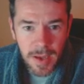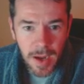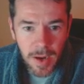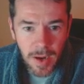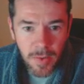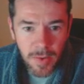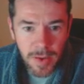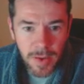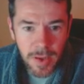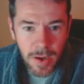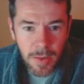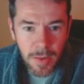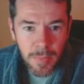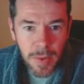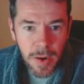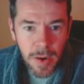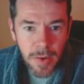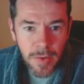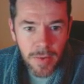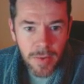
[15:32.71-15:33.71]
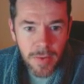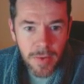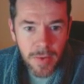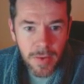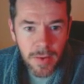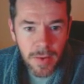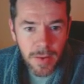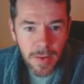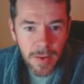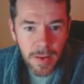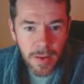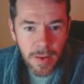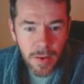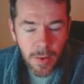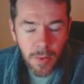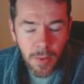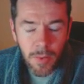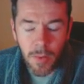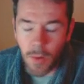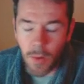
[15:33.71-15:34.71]
or a young parent,
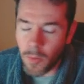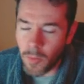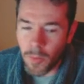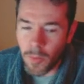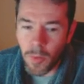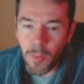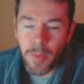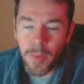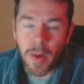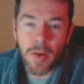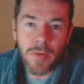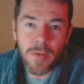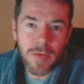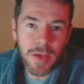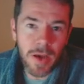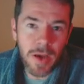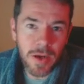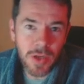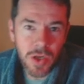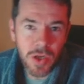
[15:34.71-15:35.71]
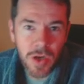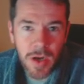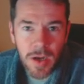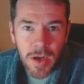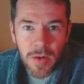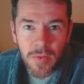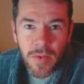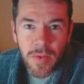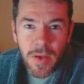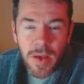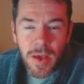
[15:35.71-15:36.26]
or parent of a young child.